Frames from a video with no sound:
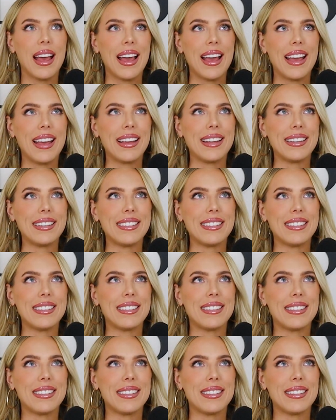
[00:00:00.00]

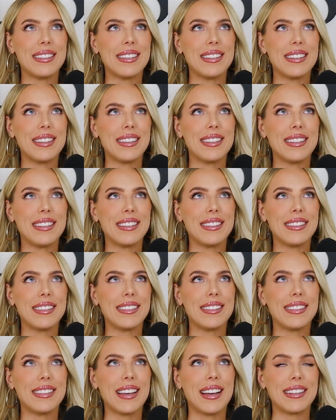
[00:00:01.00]
And
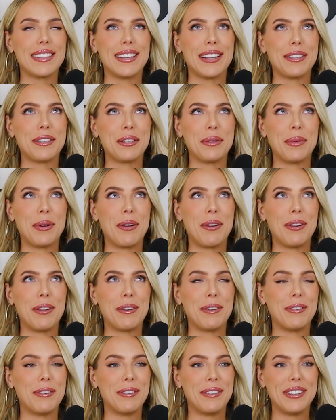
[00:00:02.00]
that
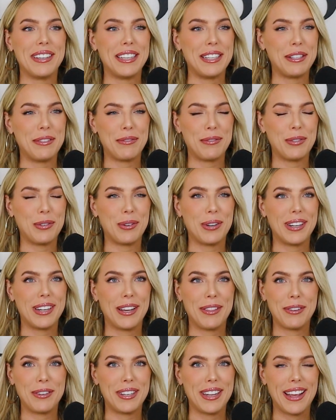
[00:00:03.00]
testimonial is for
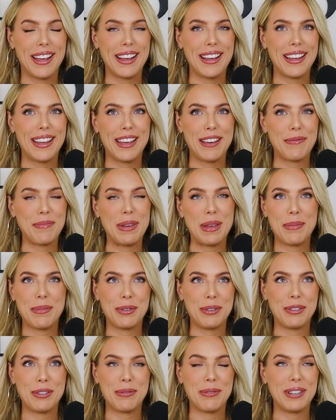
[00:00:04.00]
another day if
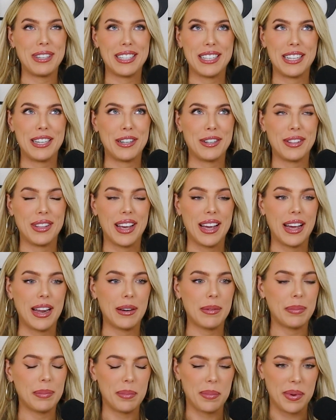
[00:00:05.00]
people do want to hear
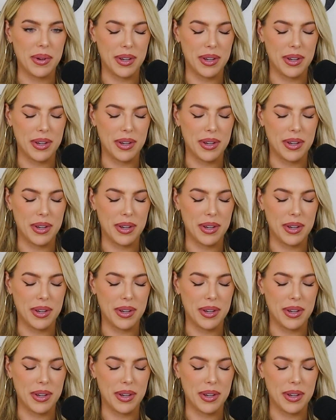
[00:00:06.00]
that.